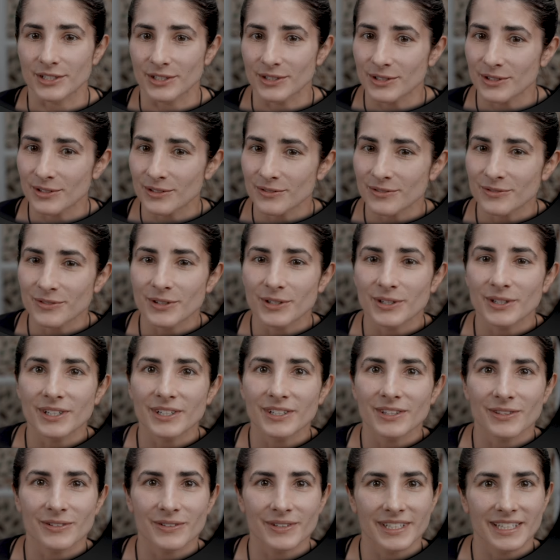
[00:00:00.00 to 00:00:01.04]
2, 4,
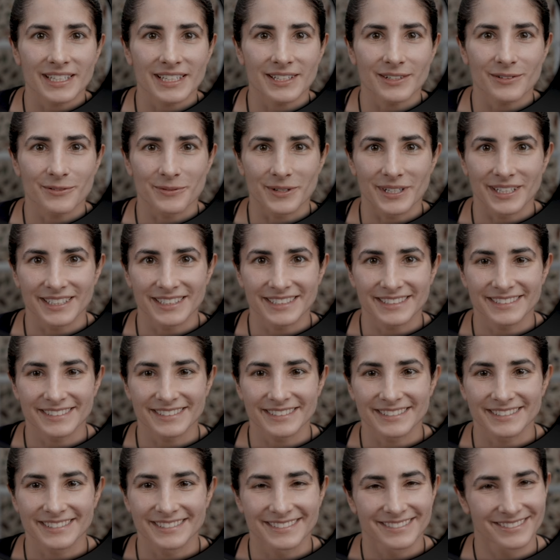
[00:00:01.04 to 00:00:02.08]
3,
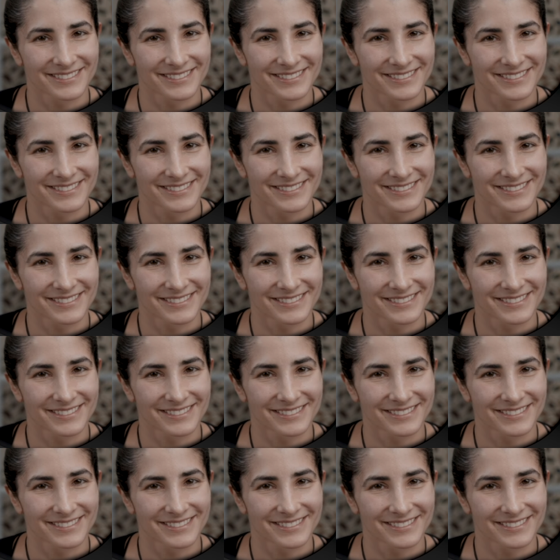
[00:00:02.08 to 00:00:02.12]
1.